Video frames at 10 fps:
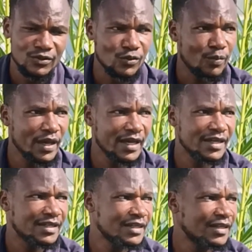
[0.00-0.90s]
to make
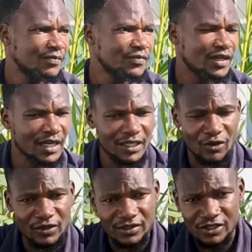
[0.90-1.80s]

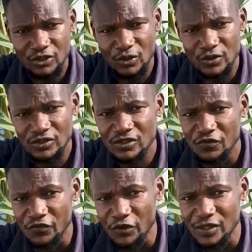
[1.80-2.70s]
critical decisions
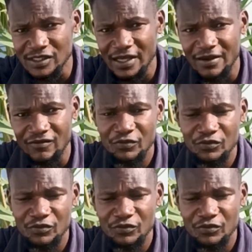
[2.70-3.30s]
for yourself,